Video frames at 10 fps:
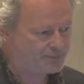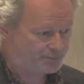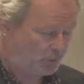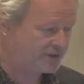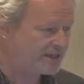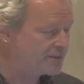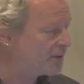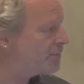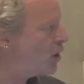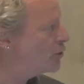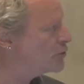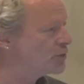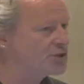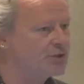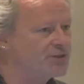what they had proposed,
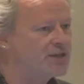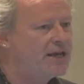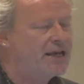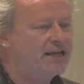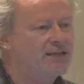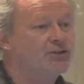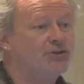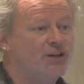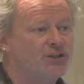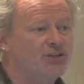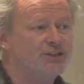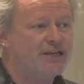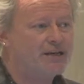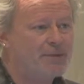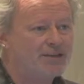which was an introduction to
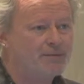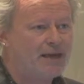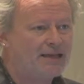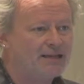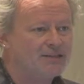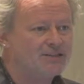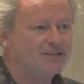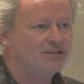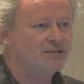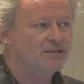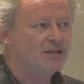data mathematics,